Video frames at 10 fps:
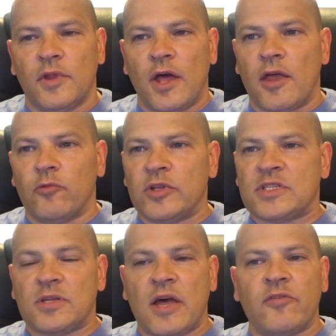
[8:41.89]
And when
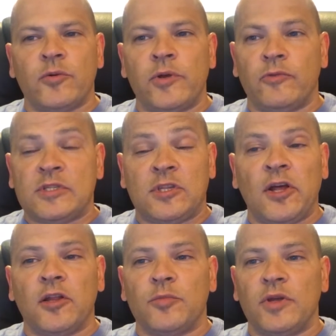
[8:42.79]
everyone was
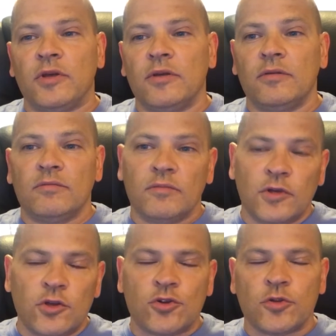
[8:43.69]
telling me,
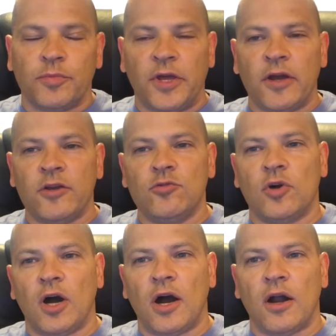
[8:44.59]
you should get a new
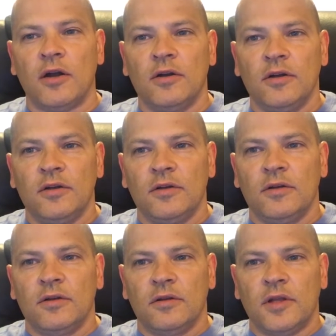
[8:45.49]
car,
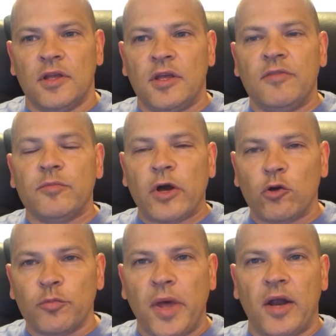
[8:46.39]
even my
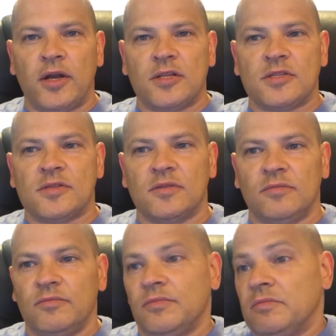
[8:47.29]
own parents,
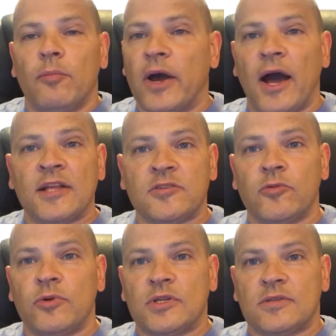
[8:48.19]
my
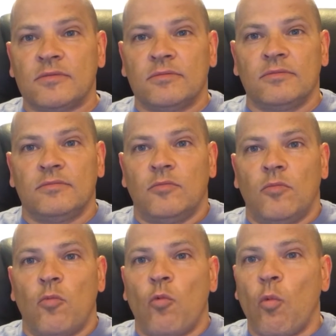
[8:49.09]
answer was,
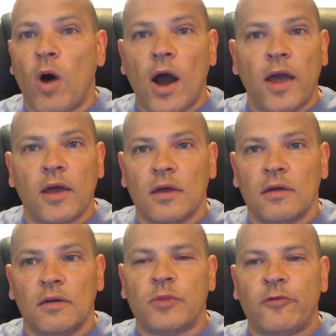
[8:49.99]
why?
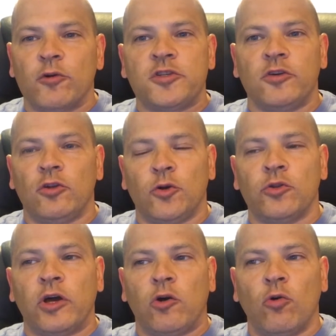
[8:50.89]
My 14-year-old
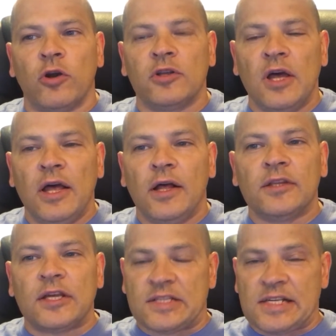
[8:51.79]
Honda Accord
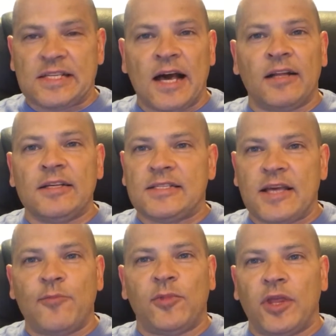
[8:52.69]
does exactly the
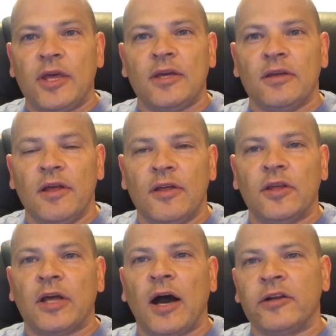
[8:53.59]
same thing
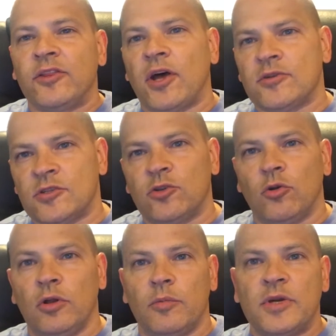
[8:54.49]
that a
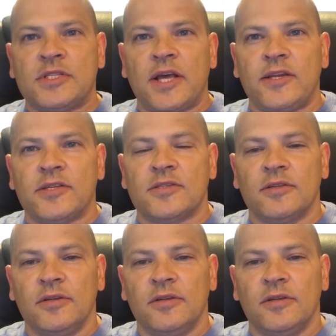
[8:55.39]
$100,000 Mercedes.